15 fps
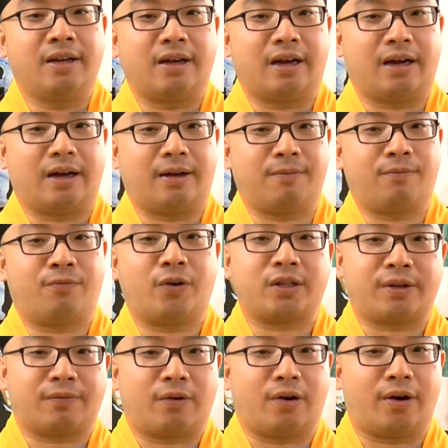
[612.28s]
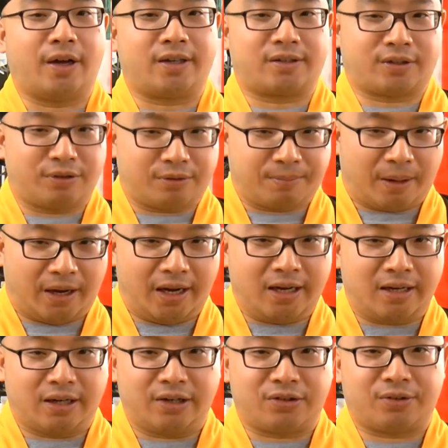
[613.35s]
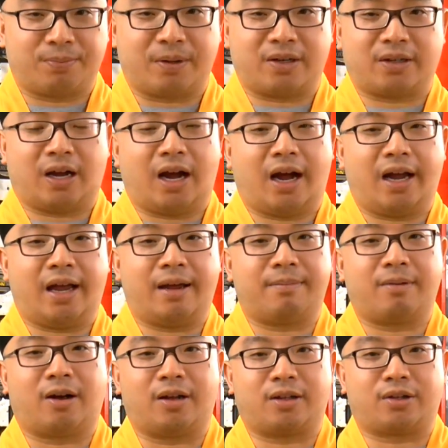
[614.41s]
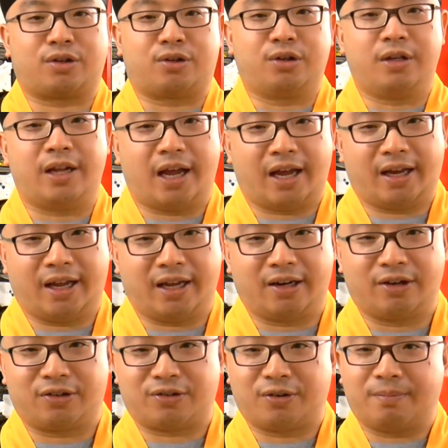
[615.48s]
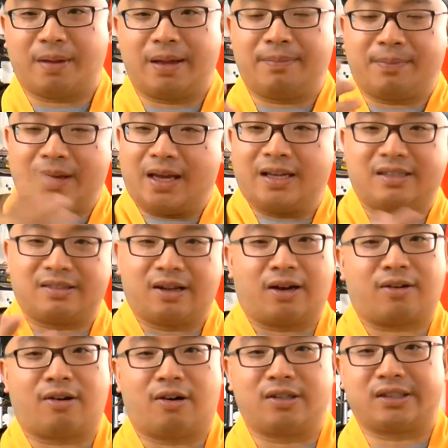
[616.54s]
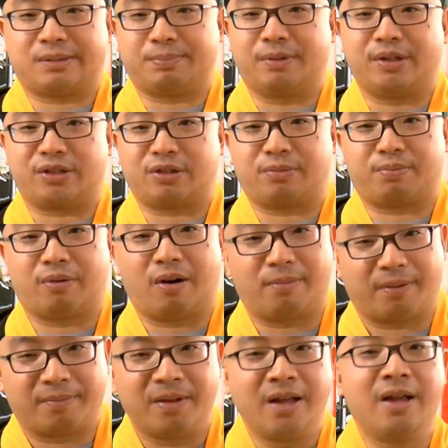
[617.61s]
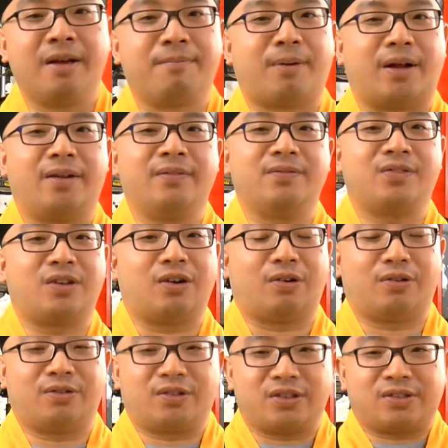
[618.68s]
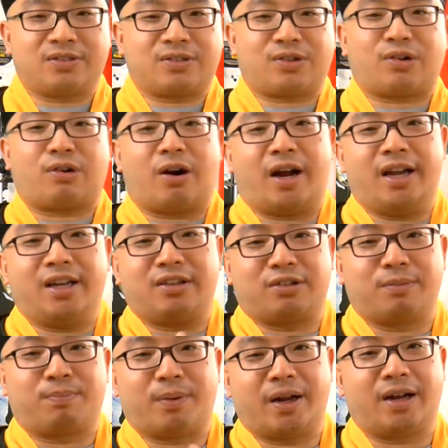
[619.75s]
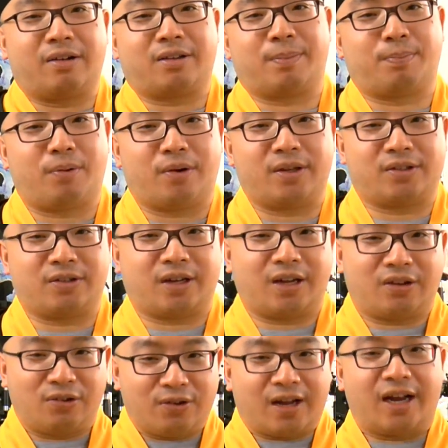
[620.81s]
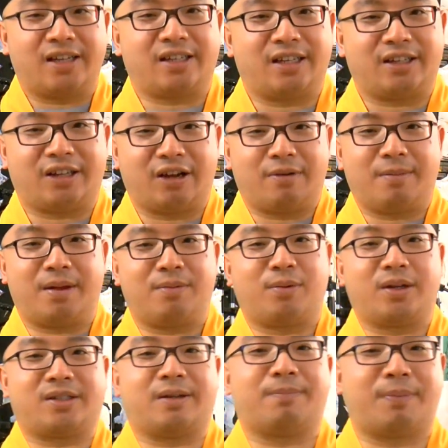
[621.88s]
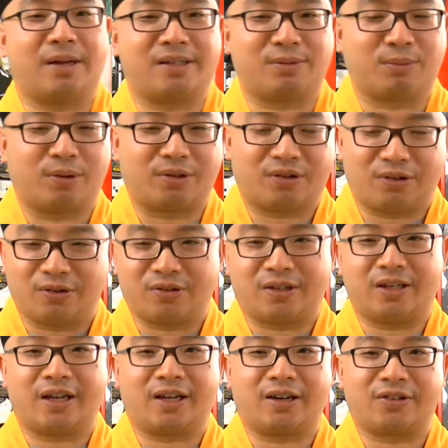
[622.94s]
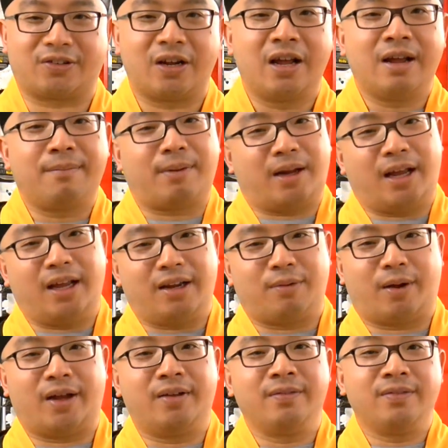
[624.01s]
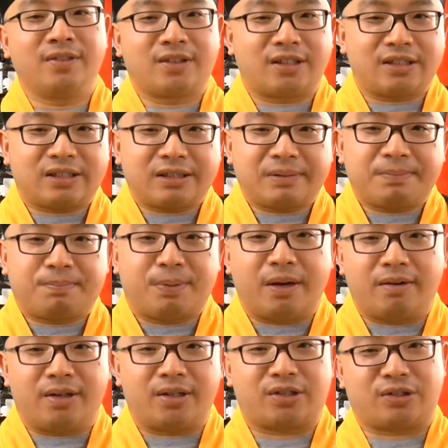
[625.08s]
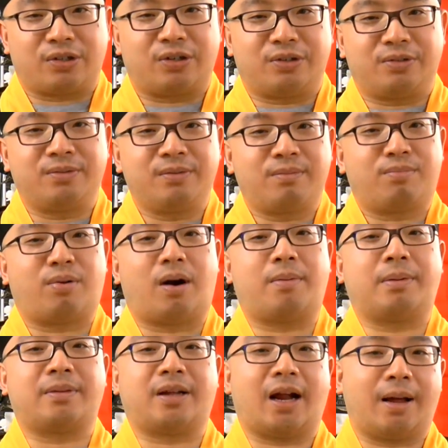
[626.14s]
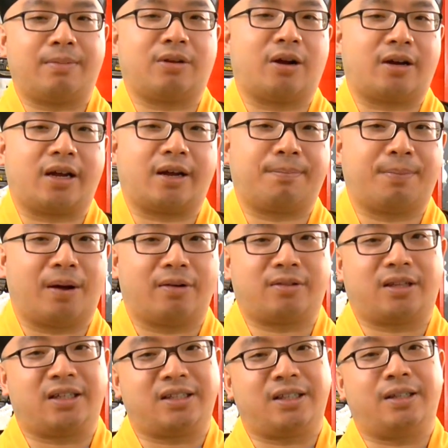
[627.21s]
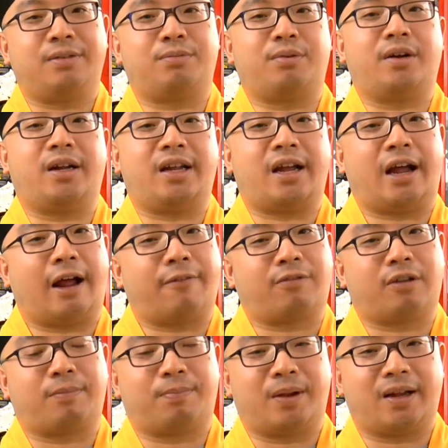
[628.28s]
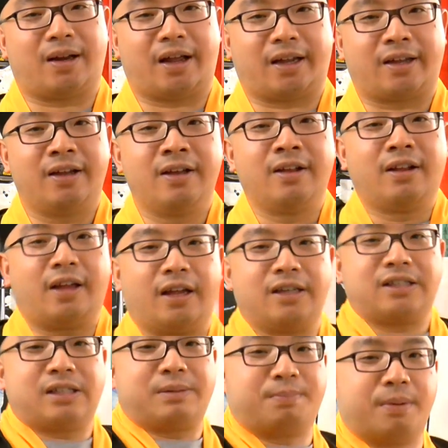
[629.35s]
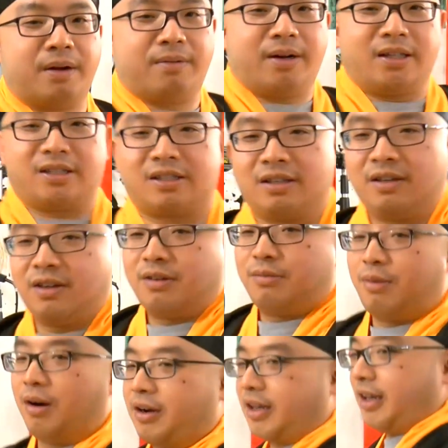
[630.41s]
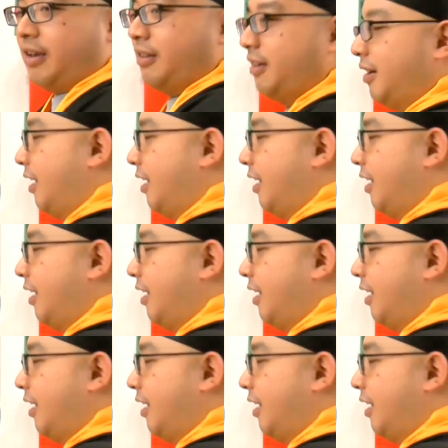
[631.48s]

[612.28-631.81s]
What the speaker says: first of all, excuse my English because I am not good at English, so maybe it's not called spiritual problem. But, you know, just trying to bring out the point, okay? You guys can tell me what the best word to use in English. But anyway, this spiritual problem that I'm talking about doesn't really have to be like a spirit walking